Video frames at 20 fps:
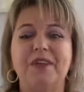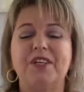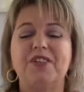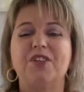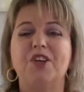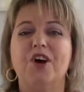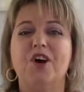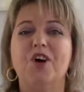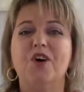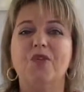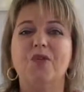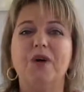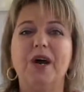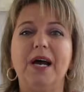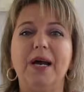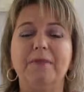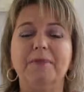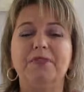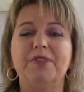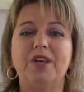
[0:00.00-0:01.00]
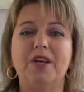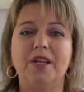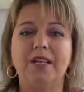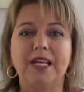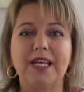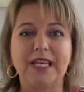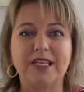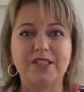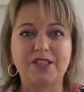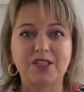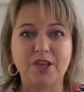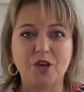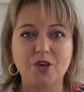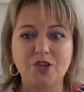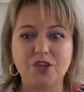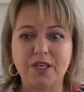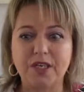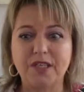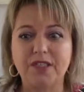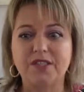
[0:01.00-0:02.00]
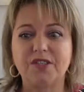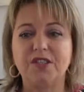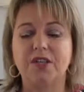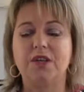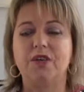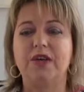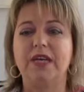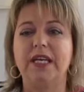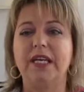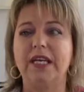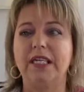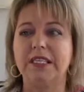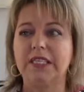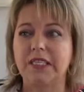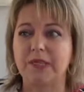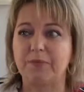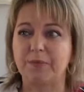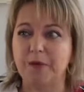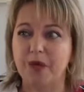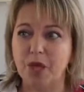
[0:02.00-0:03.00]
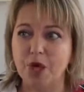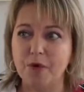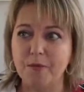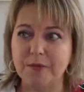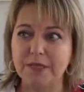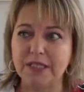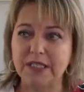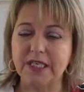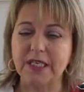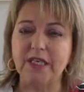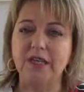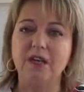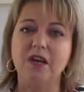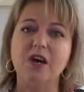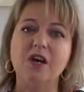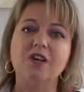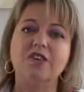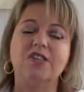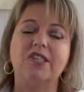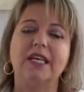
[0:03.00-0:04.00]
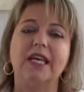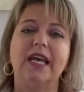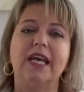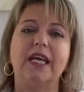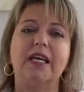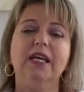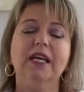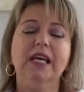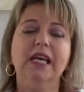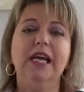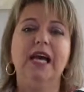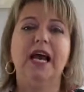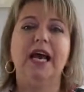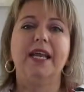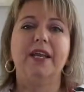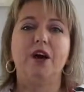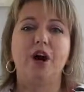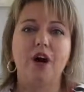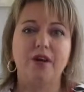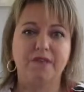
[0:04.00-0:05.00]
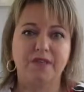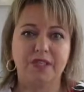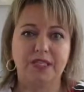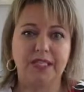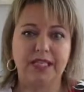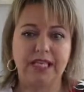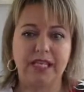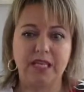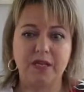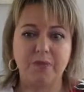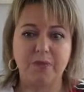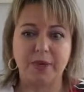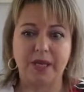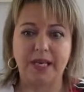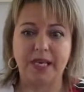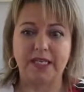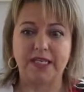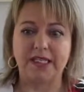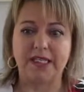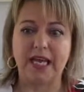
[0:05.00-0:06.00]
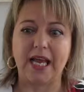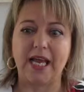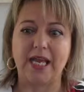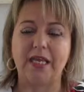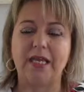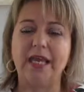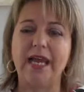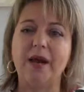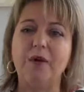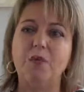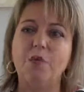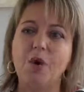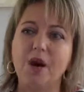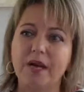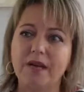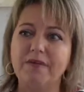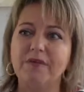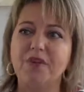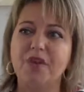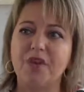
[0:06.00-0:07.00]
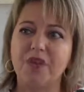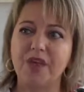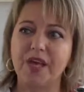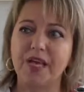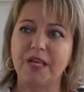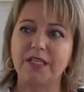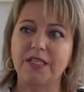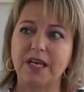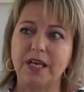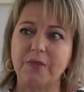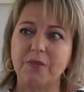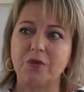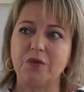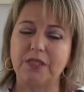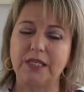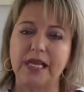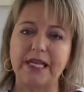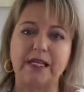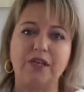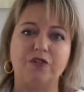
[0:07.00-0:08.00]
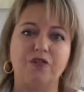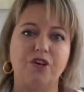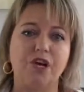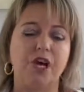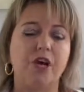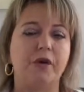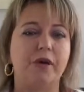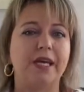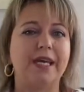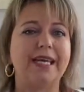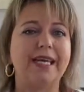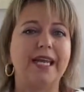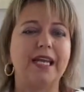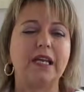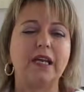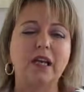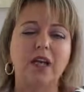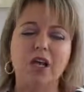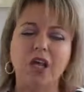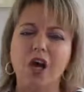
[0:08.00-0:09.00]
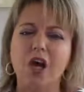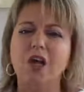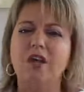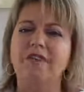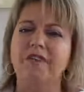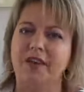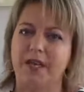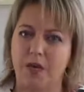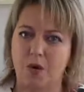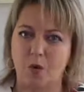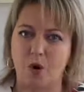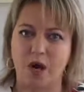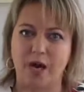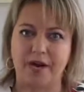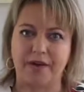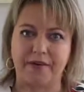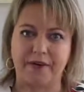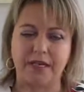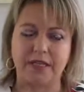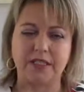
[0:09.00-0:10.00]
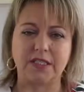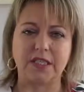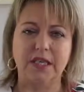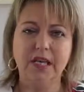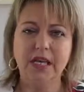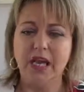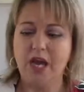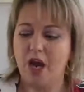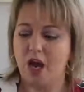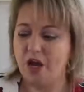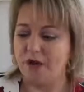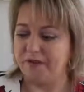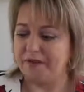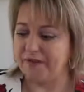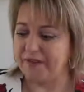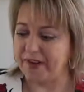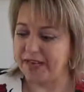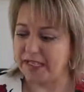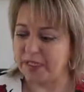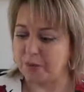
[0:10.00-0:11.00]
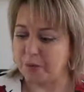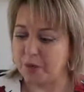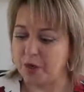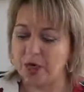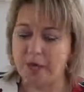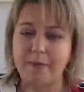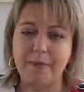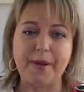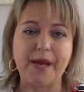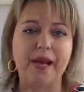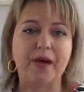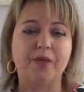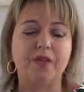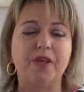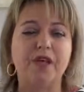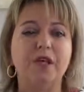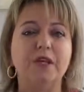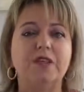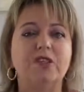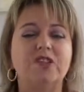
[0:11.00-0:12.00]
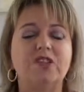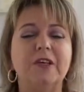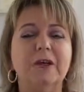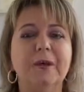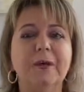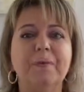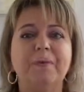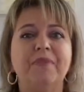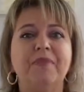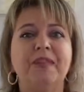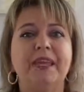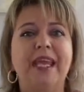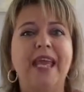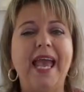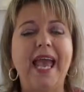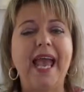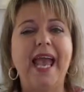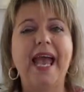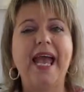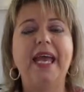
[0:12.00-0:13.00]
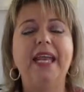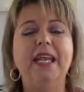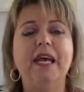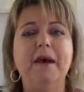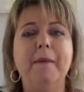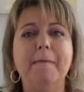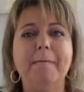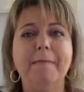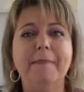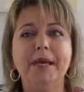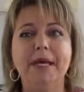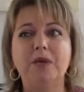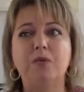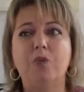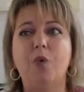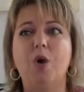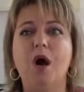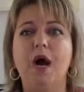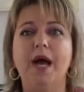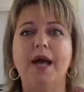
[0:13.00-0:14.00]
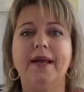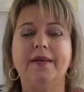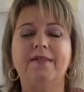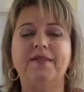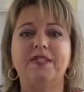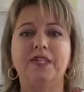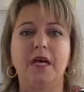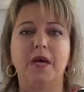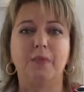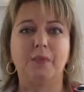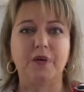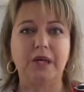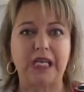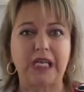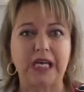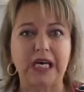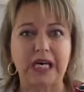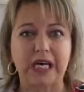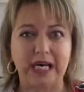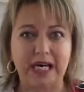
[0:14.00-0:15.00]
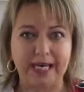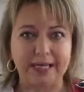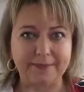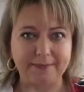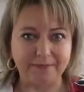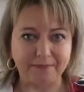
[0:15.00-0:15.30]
So certainly associate's degrees, diplomas in nursing, and obviously the BSN. Now, one of the things I will let you know, and I get a lot of inquiries on Facebook about this, can midwives apply?